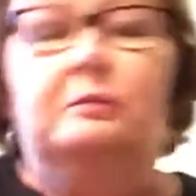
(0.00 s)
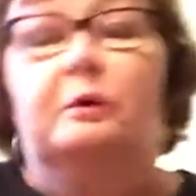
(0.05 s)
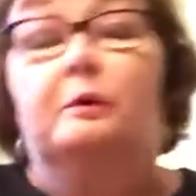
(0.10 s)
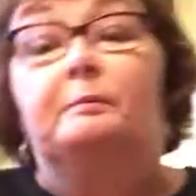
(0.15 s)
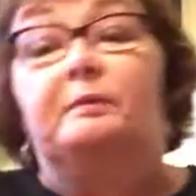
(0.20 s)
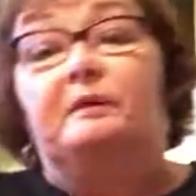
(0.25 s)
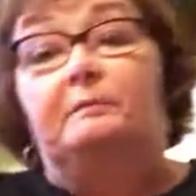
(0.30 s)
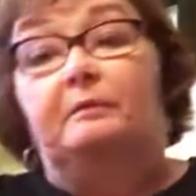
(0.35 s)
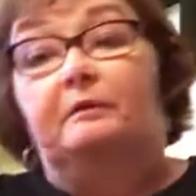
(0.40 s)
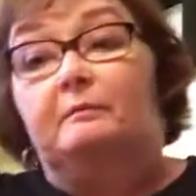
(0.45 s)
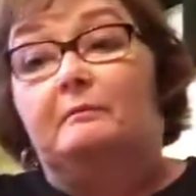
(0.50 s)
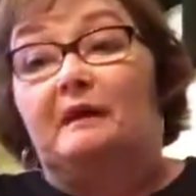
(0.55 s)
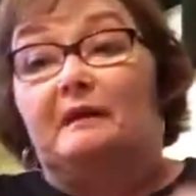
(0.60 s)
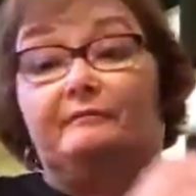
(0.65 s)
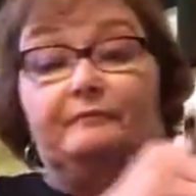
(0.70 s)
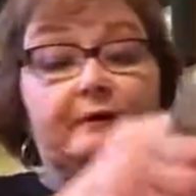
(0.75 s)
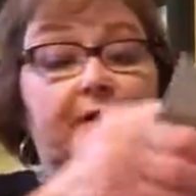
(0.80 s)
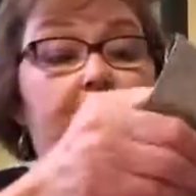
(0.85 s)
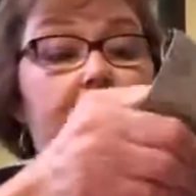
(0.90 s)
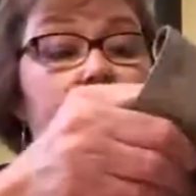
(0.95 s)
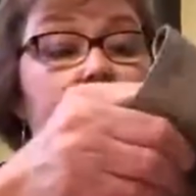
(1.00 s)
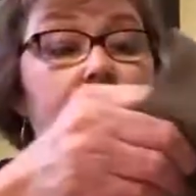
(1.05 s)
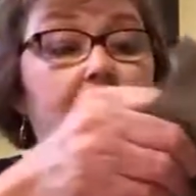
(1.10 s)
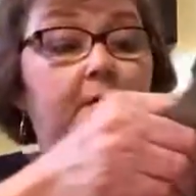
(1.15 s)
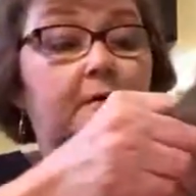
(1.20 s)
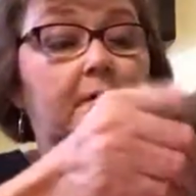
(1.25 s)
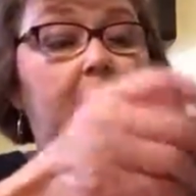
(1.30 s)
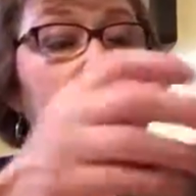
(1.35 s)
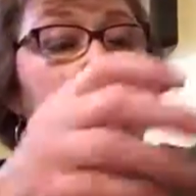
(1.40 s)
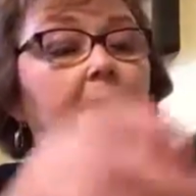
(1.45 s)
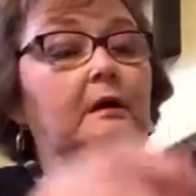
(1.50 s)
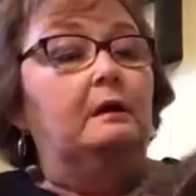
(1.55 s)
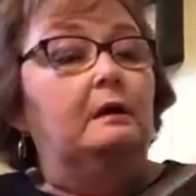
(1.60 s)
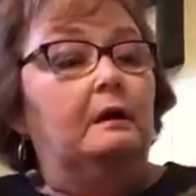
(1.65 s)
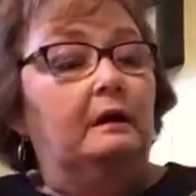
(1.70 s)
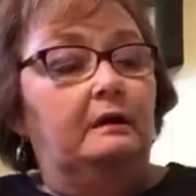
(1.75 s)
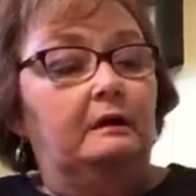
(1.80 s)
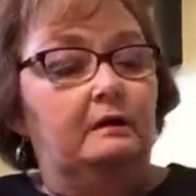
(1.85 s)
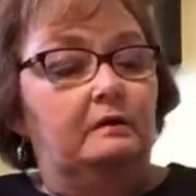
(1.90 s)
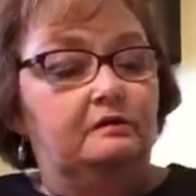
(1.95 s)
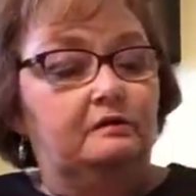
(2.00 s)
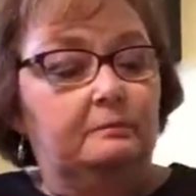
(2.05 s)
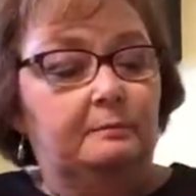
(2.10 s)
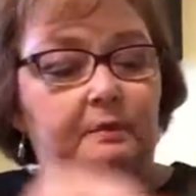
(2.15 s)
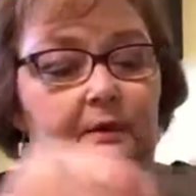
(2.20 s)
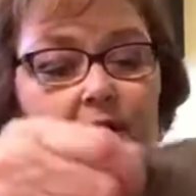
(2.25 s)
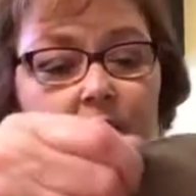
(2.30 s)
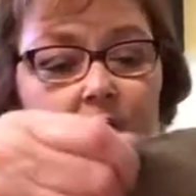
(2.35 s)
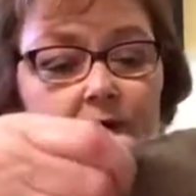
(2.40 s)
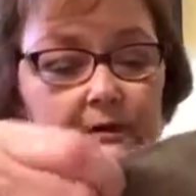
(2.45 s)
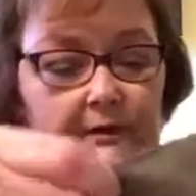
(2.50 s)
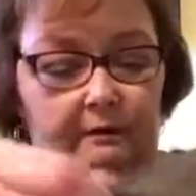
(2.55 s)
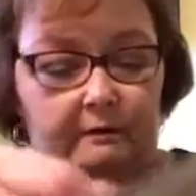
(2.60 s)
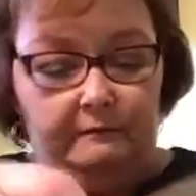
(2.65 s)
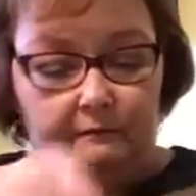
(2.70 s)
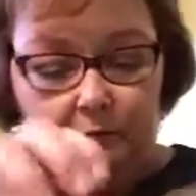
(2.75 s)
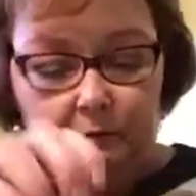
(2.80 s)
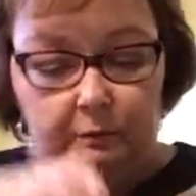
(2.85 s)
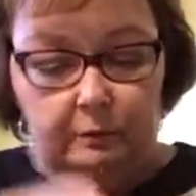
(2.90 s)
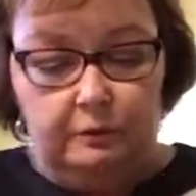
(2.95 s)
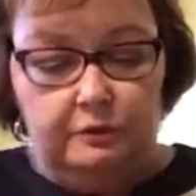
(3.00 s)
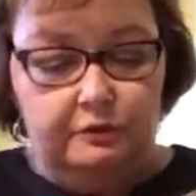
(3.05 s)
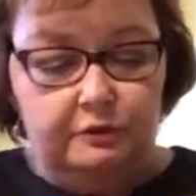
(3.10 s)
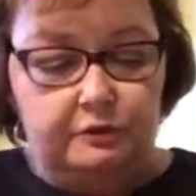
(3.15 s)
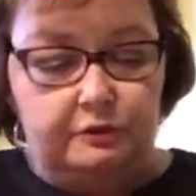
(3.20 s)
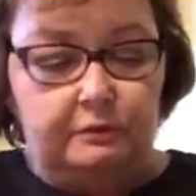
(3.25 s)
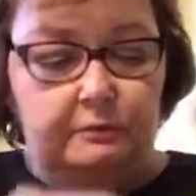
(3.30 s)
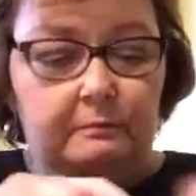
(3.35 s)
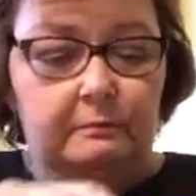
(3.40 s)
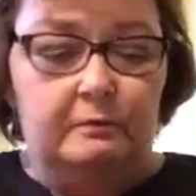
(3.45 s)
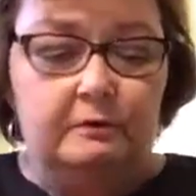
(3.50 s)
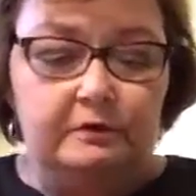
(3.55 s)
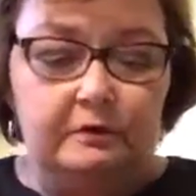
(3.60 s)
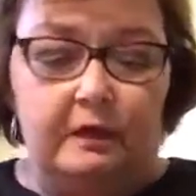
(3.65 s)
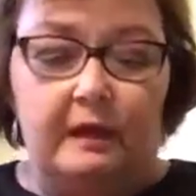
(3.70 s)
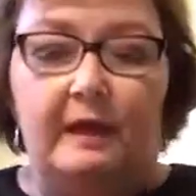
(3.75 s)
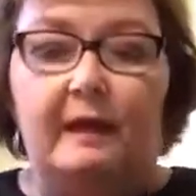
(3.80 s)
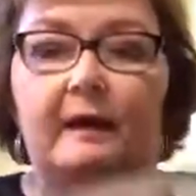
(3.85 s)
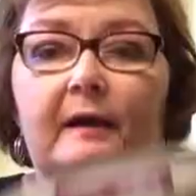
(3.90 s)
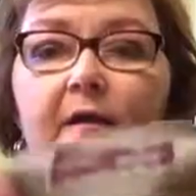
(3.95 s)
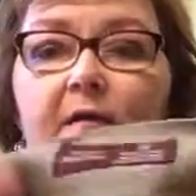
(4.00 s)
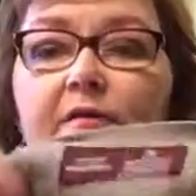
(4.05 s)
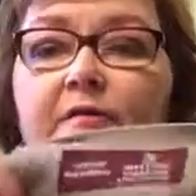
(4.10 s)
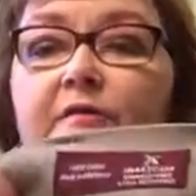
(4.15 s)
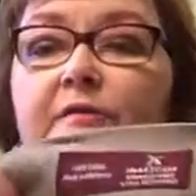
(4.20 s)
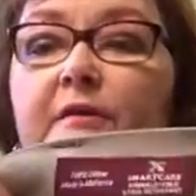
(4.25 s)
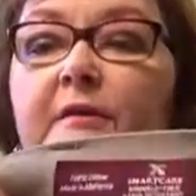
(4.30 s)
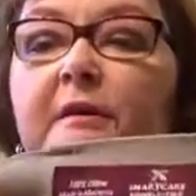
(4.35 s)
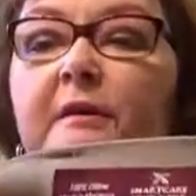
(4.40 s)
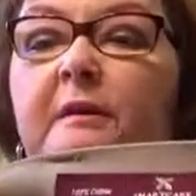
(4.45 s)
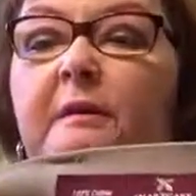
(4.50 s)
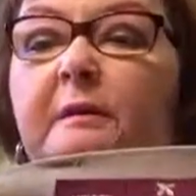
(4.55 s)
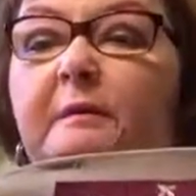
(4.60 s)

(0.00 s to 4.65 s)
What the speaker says: short people in my family. And here's a pair of Nordstrom slacks.